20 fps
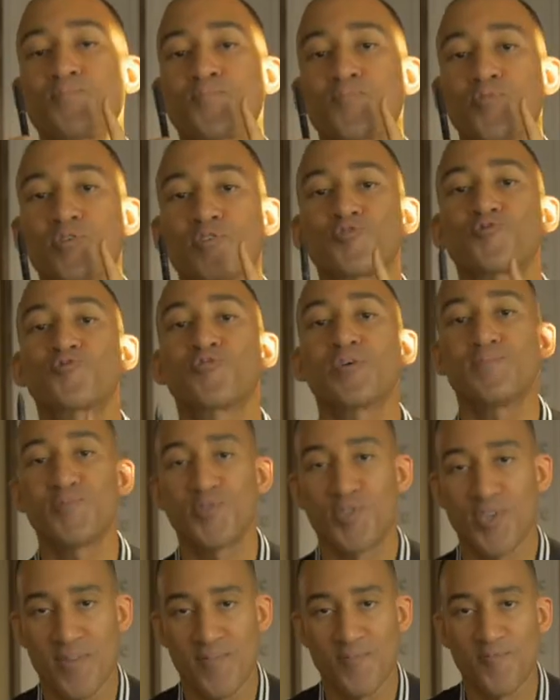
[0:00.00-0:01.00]

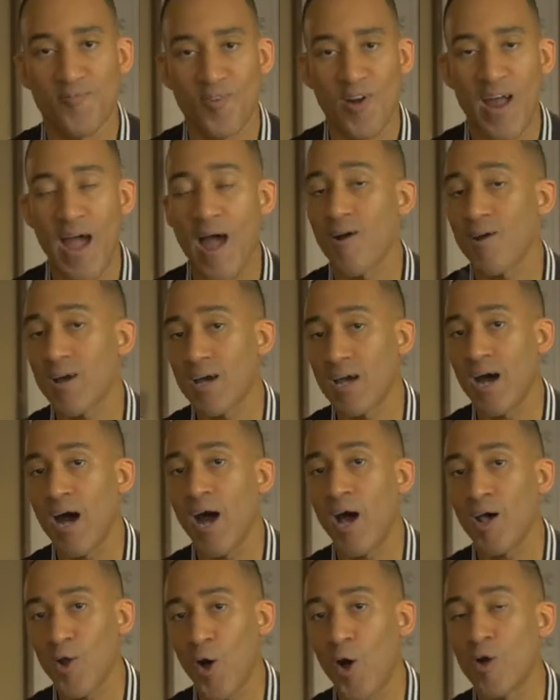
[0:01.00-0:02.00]
prescription for how
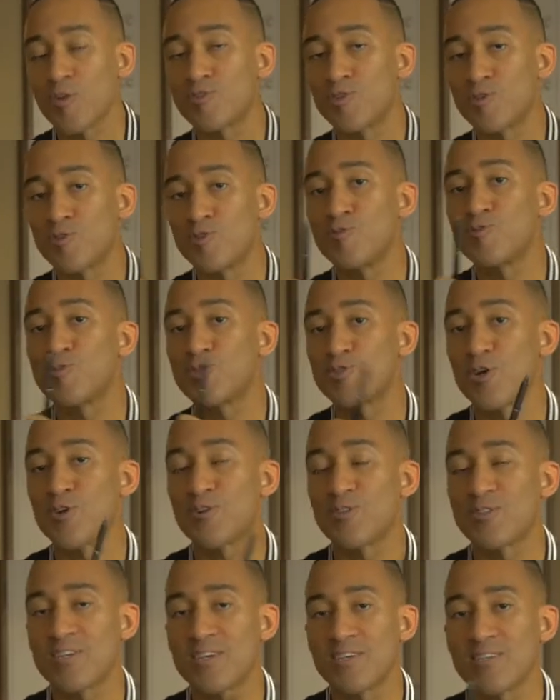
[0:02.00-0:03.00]
God ought to do
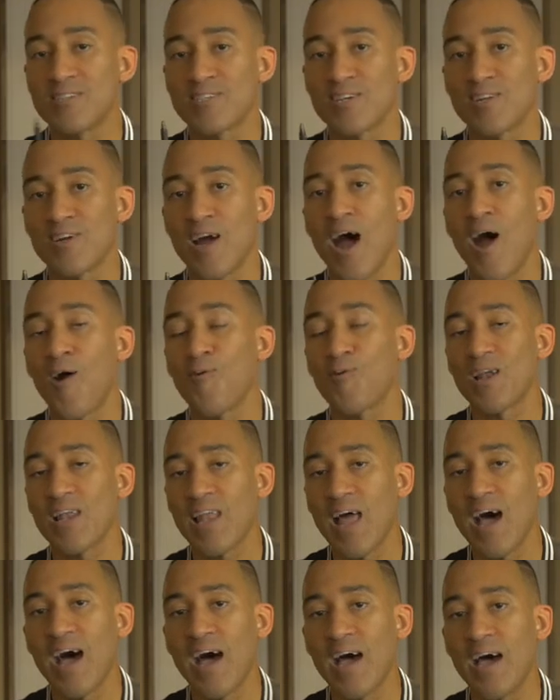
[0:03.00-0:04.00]
certain things in our
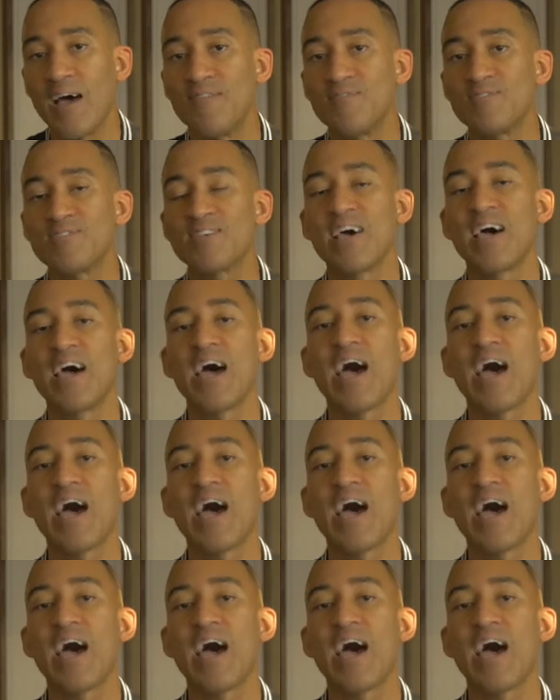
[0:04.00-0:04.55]
lives,